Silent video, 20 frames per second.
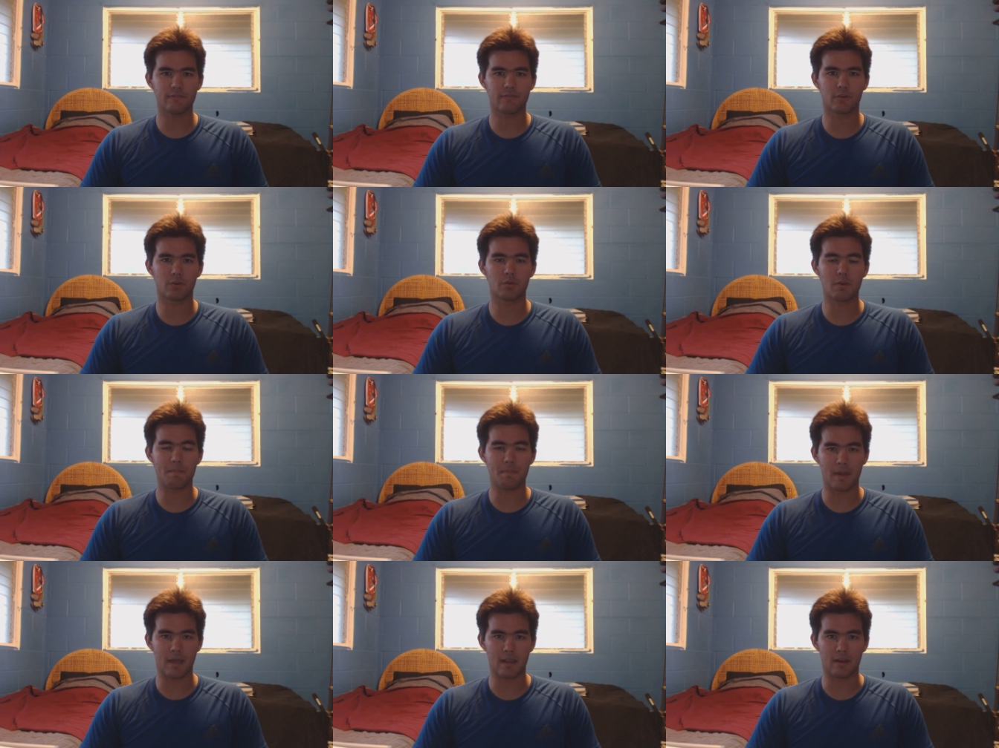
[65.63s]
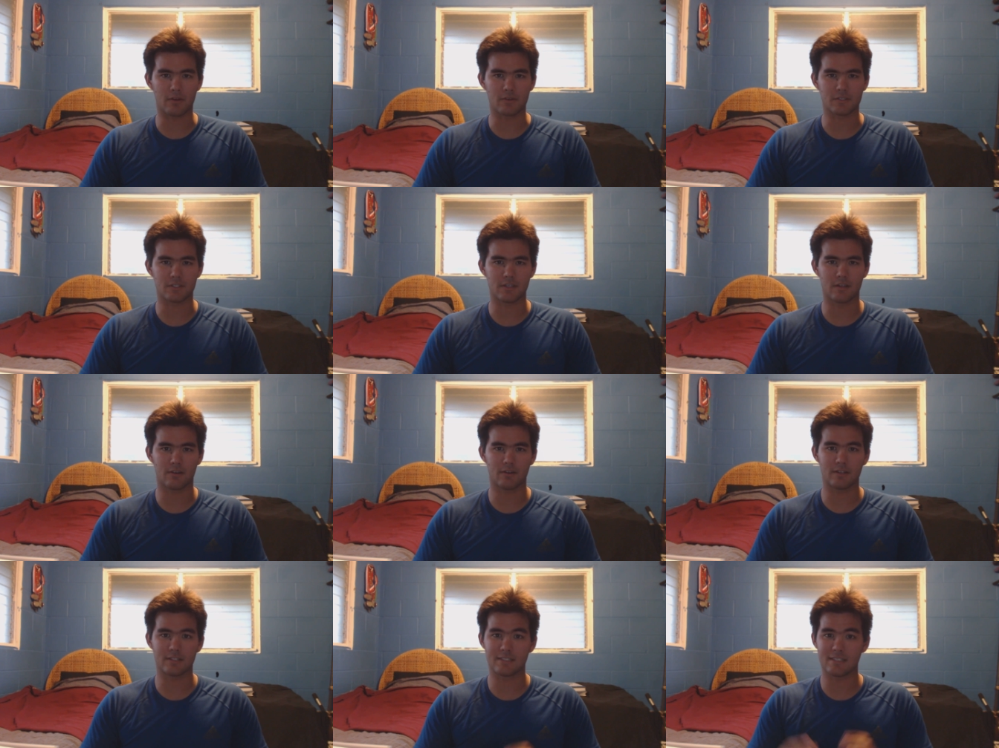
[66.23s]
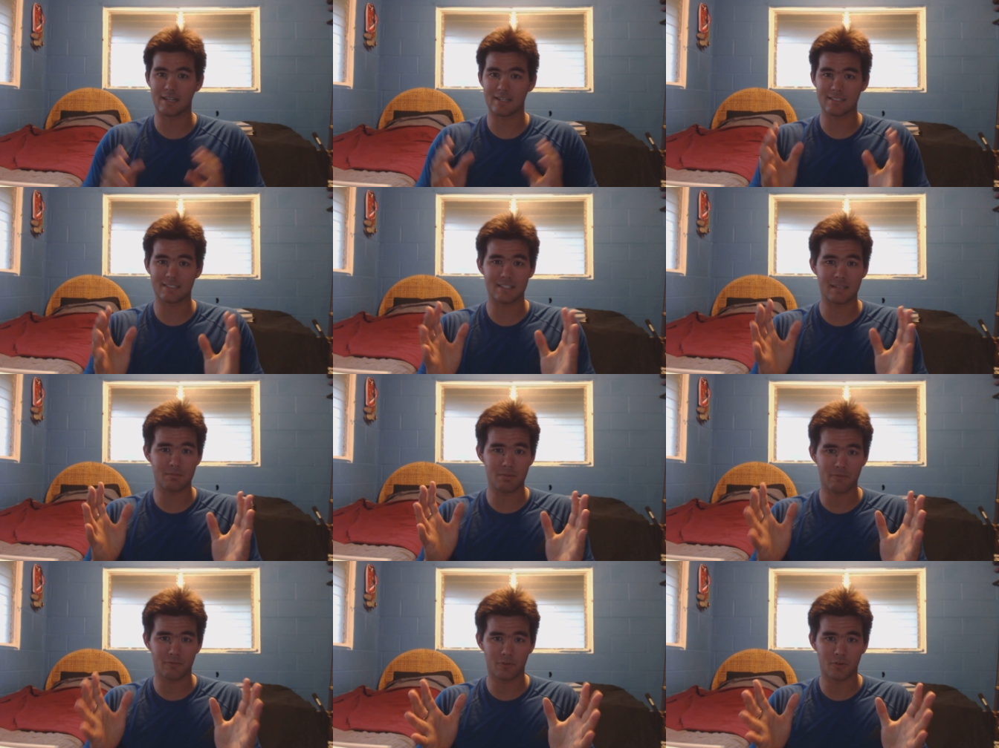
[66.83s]
for repairs. Now, it's not
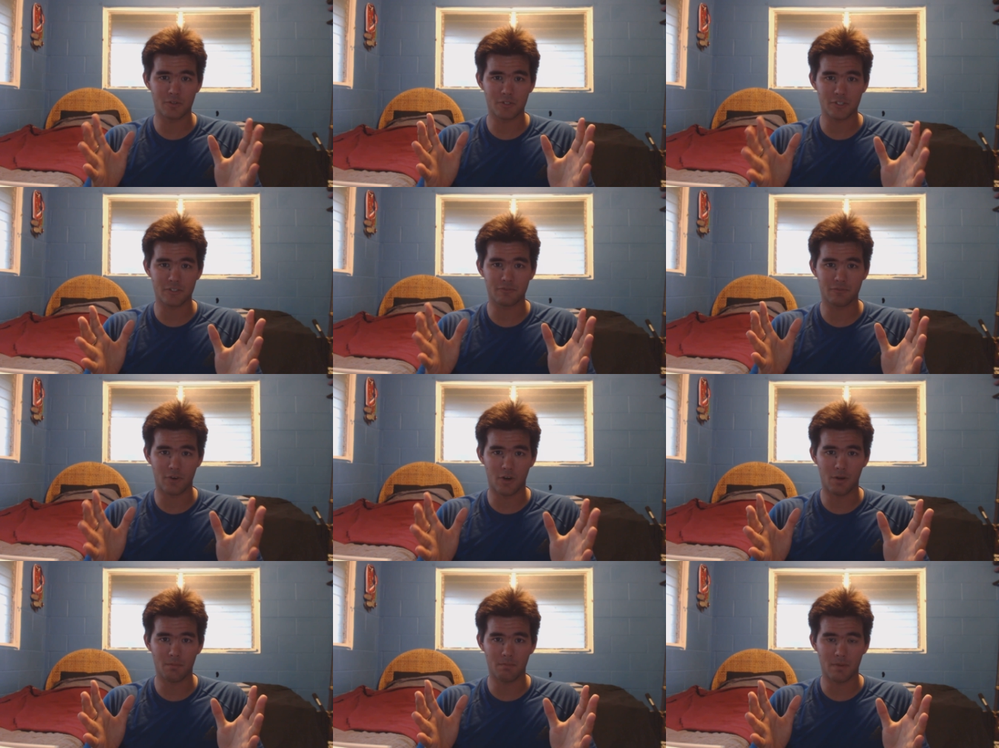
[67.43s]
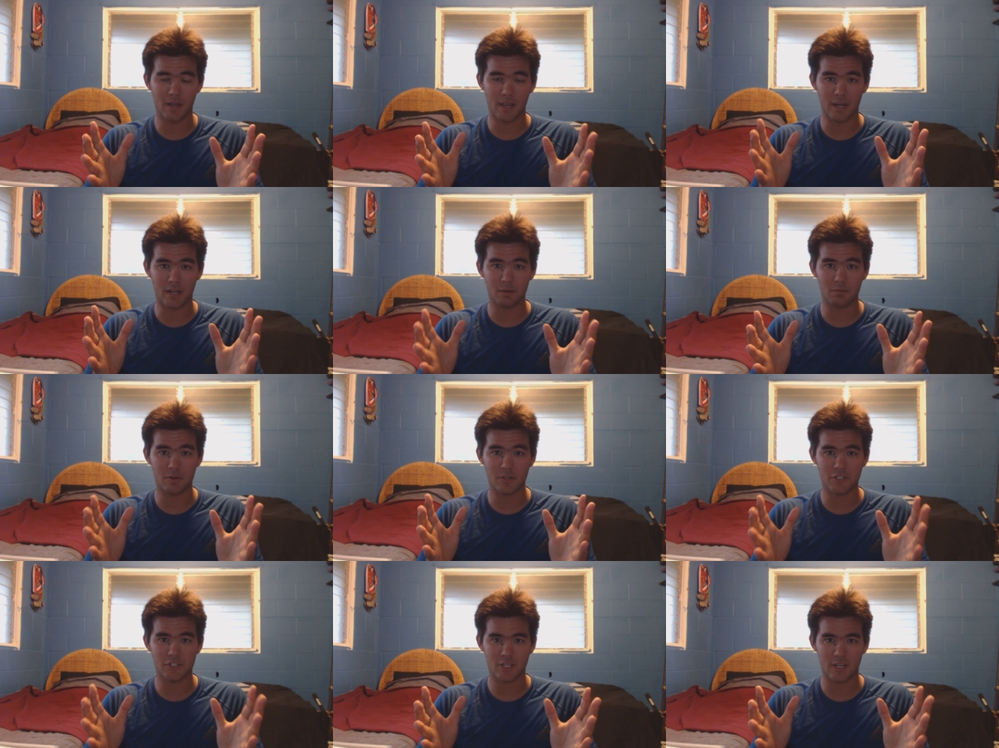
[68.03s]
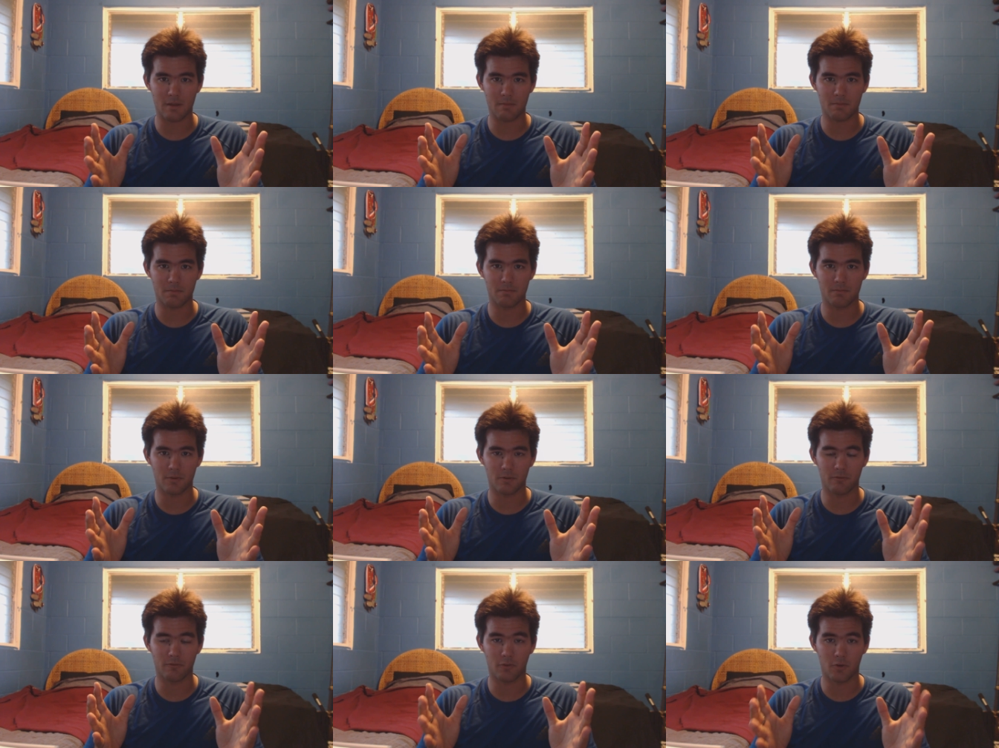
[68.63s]
SaberForge's fault by any way, shape,
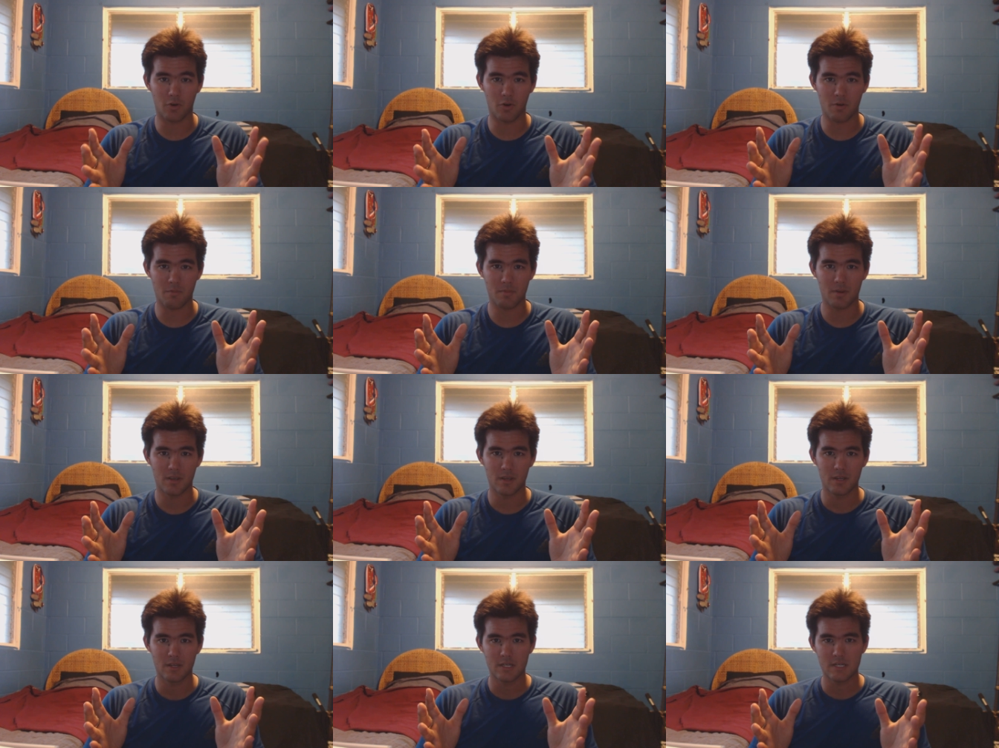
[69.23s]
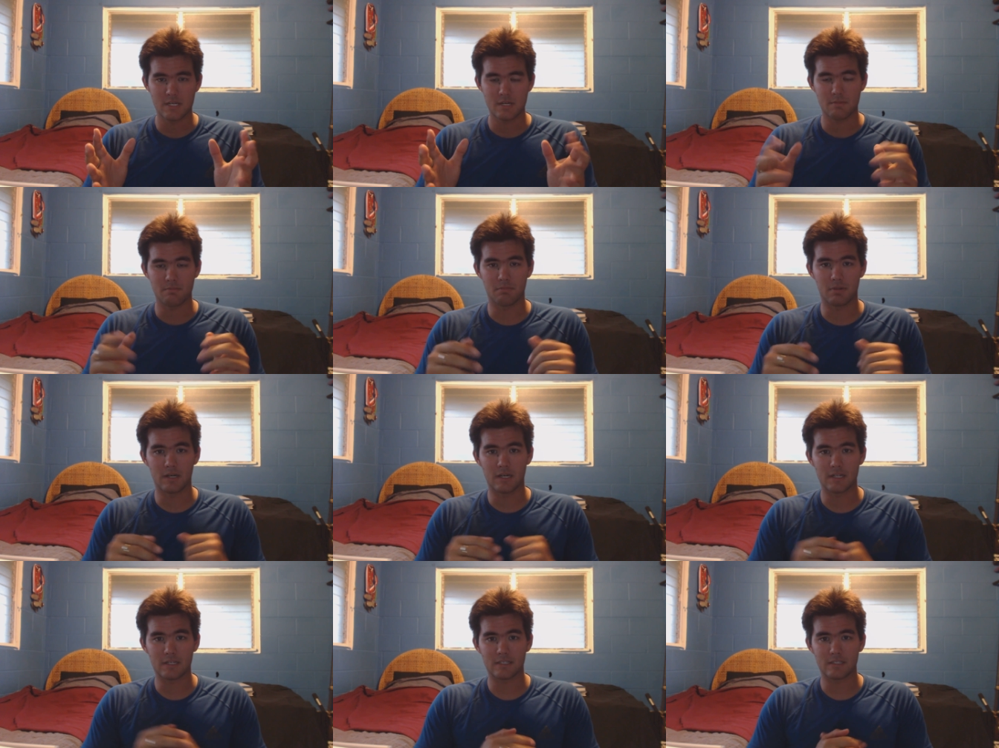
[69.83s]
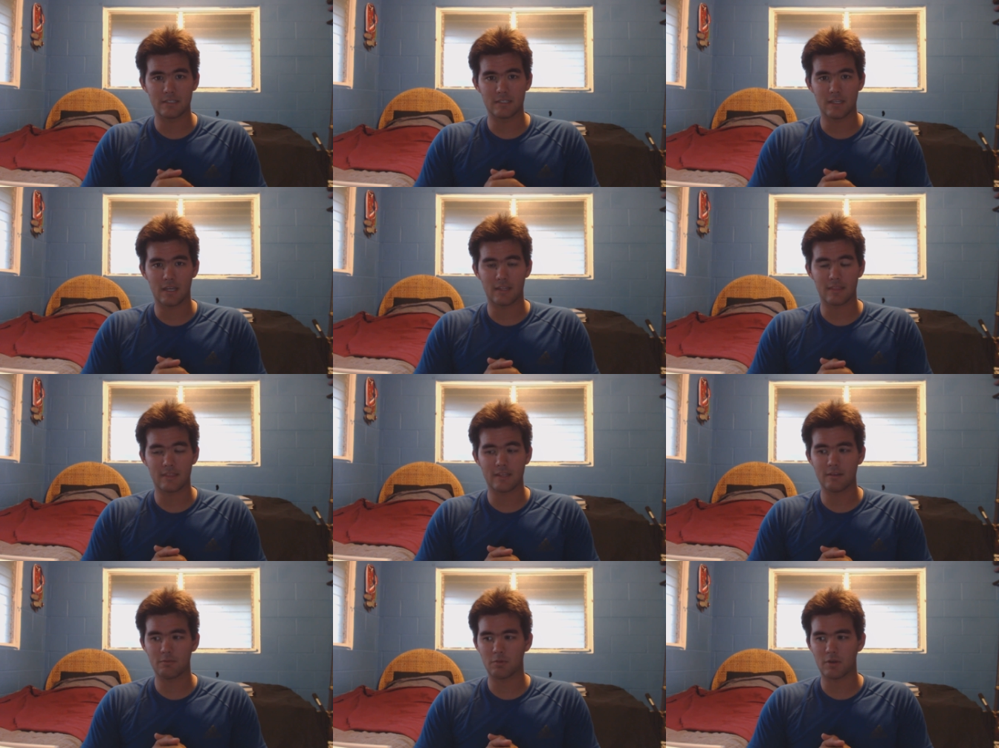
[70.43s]
or form, but
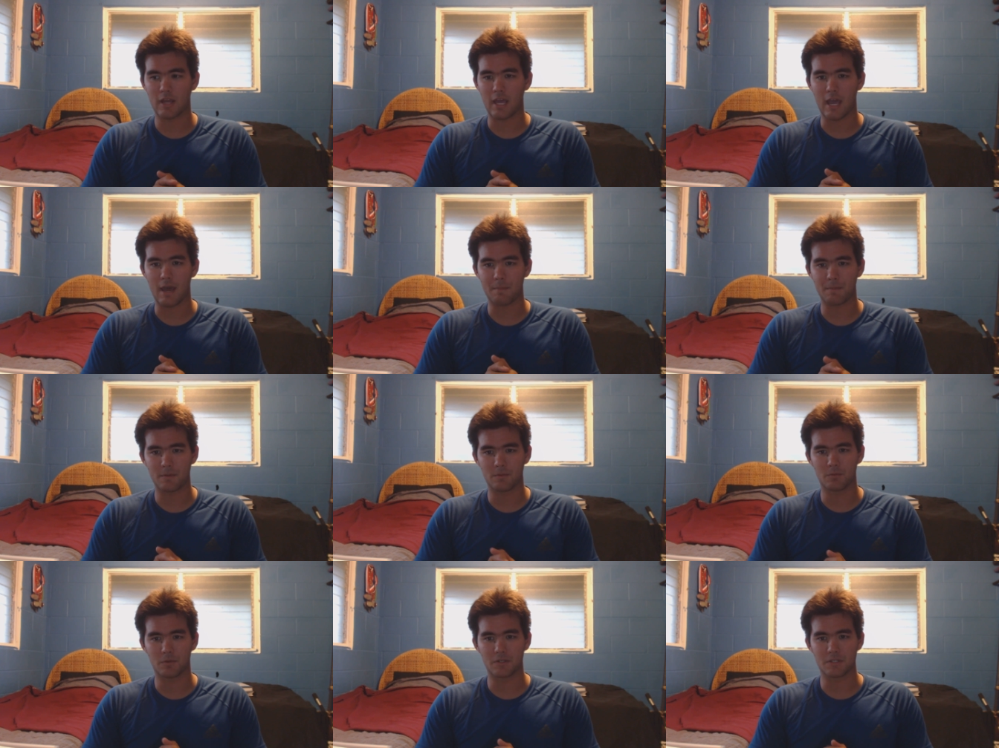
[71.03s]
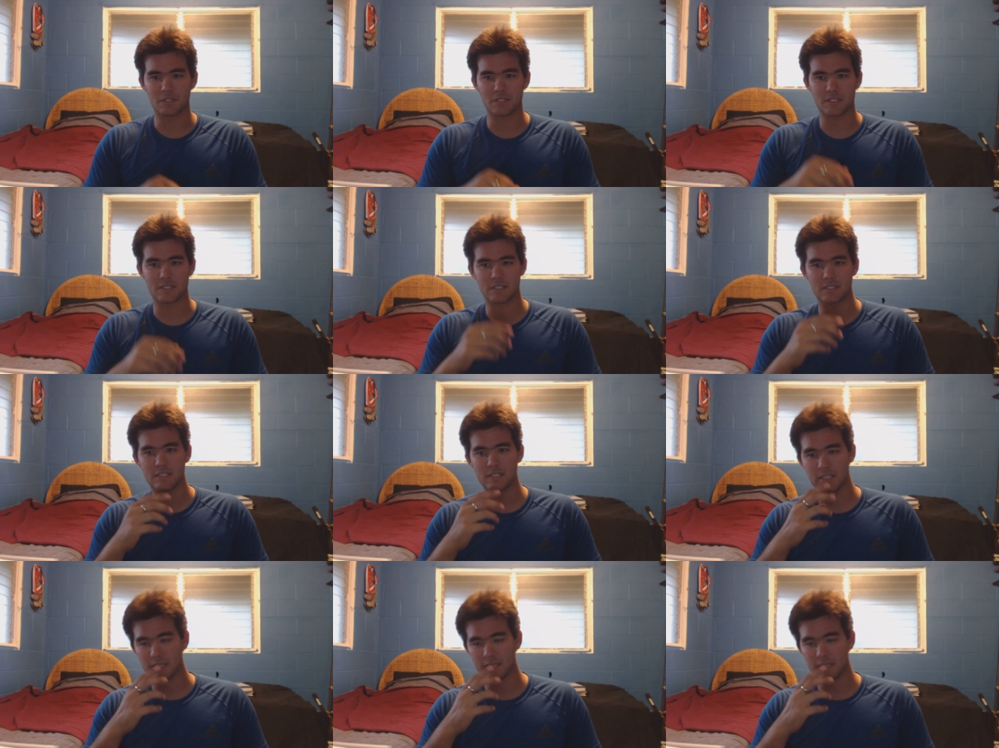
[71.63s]
I think what happened was